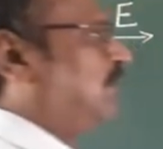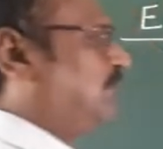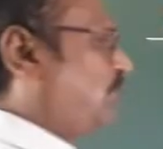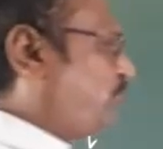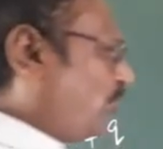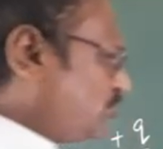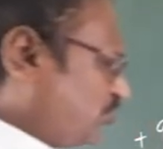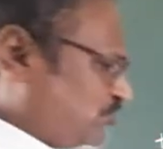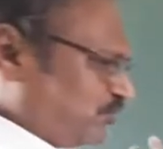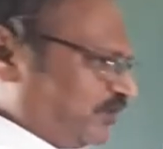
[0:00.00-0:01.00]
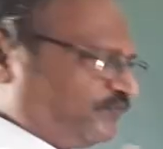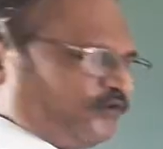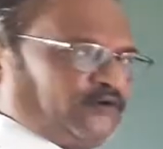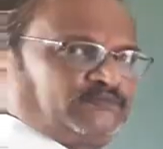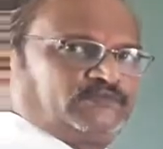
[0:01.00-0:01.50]
the force is
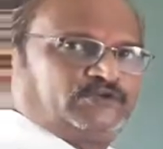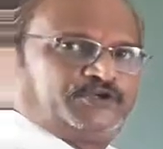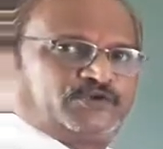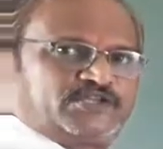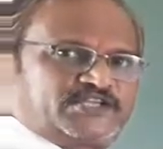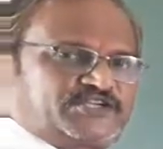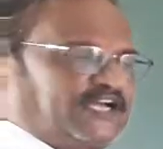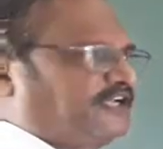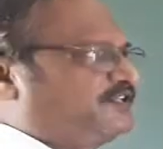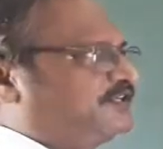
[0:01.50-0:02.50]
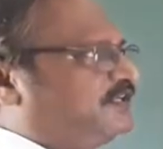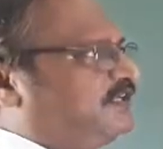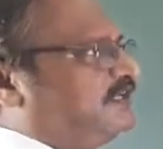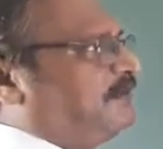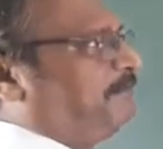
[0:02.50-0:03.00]
uniform due to the charge,
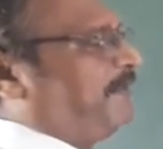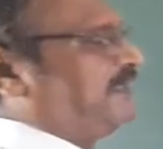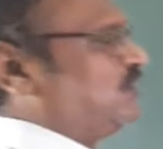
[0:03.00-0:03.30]
but